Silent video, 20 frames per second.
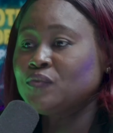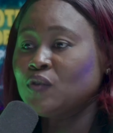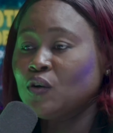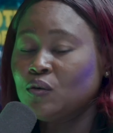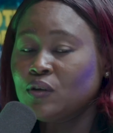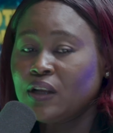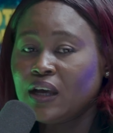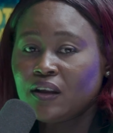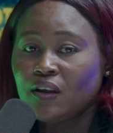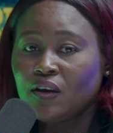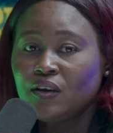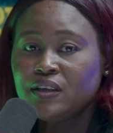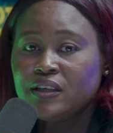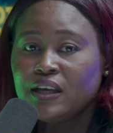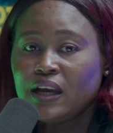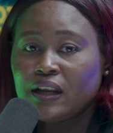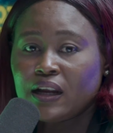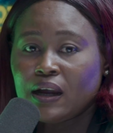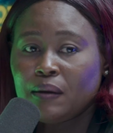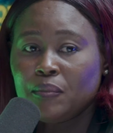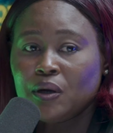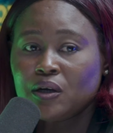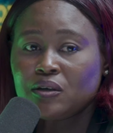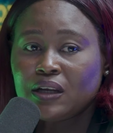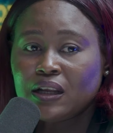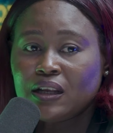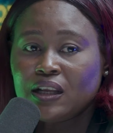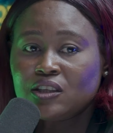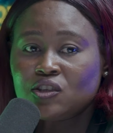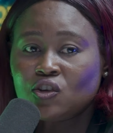when I don't hear, I'm not going
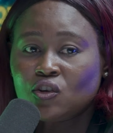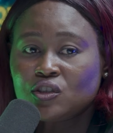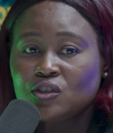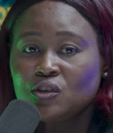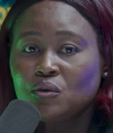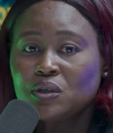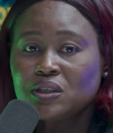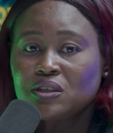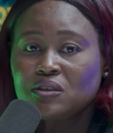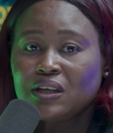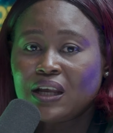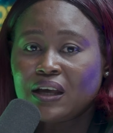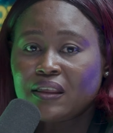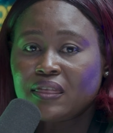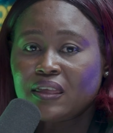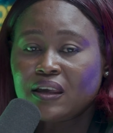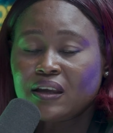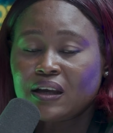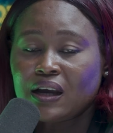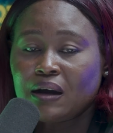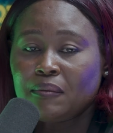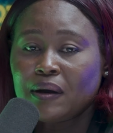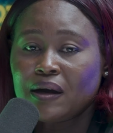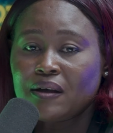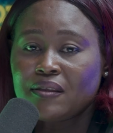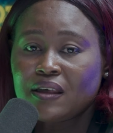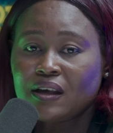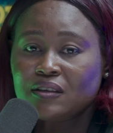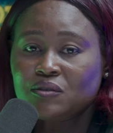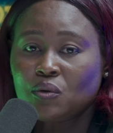to let us know what I think
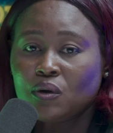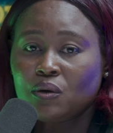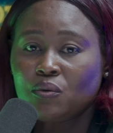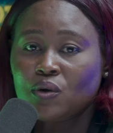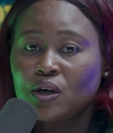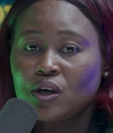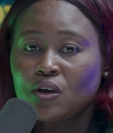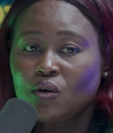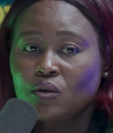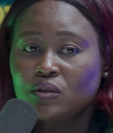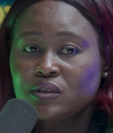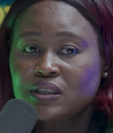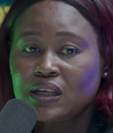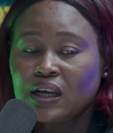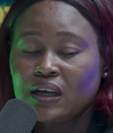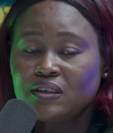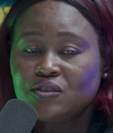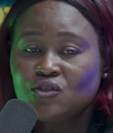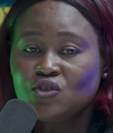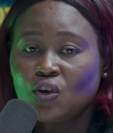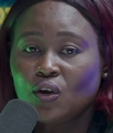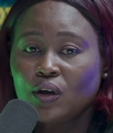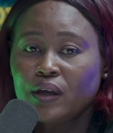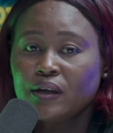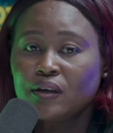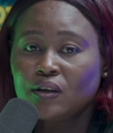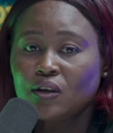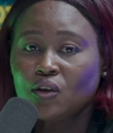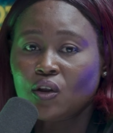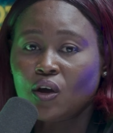about that one. We'll consign your
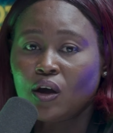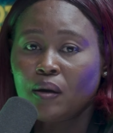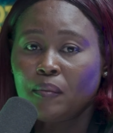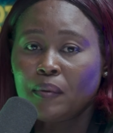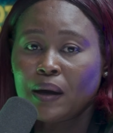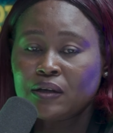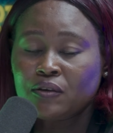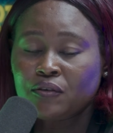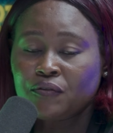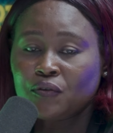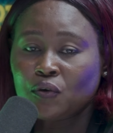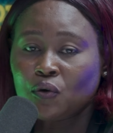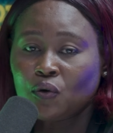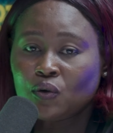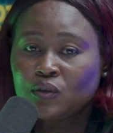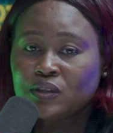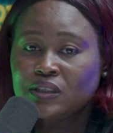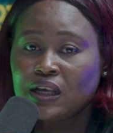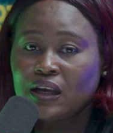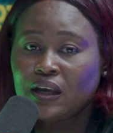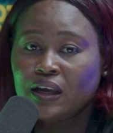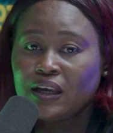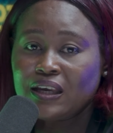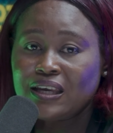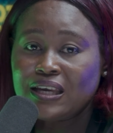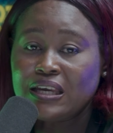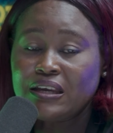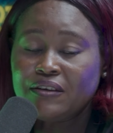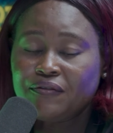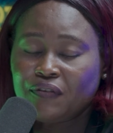club. And of course,
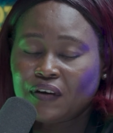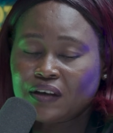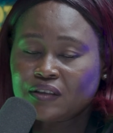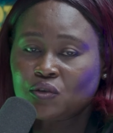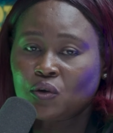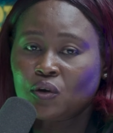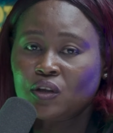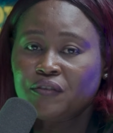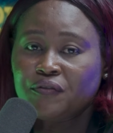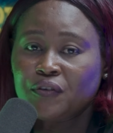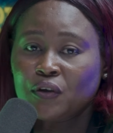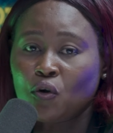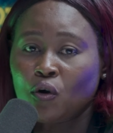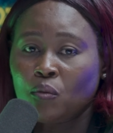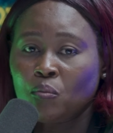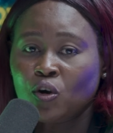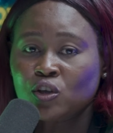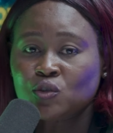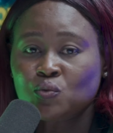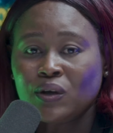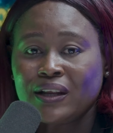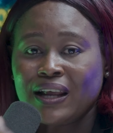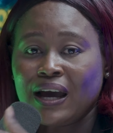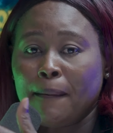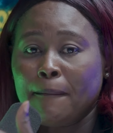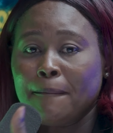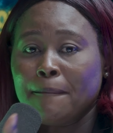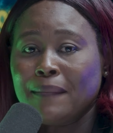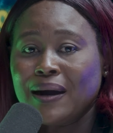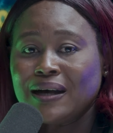if at all, if you come out, whether
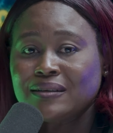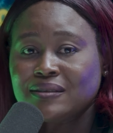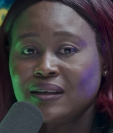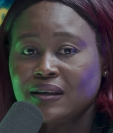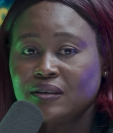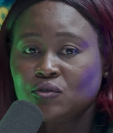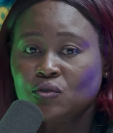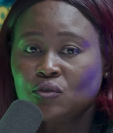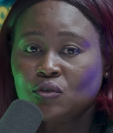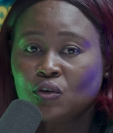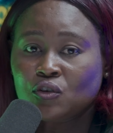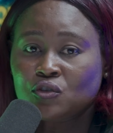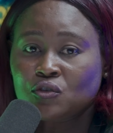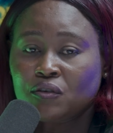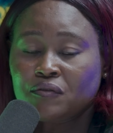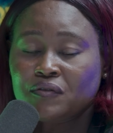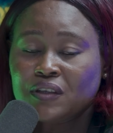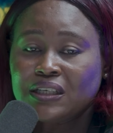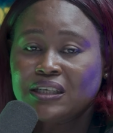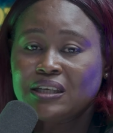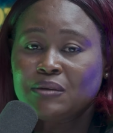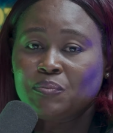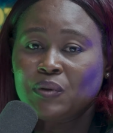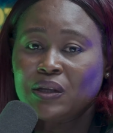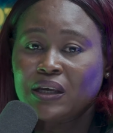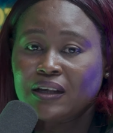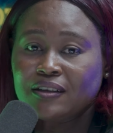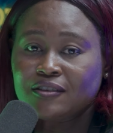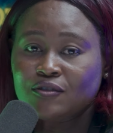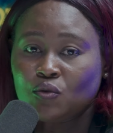mass exodus of the key
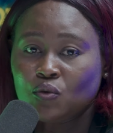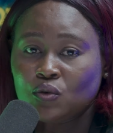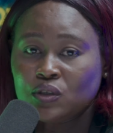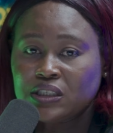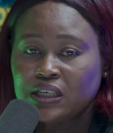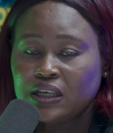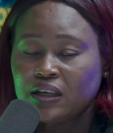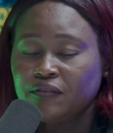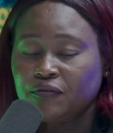players go day.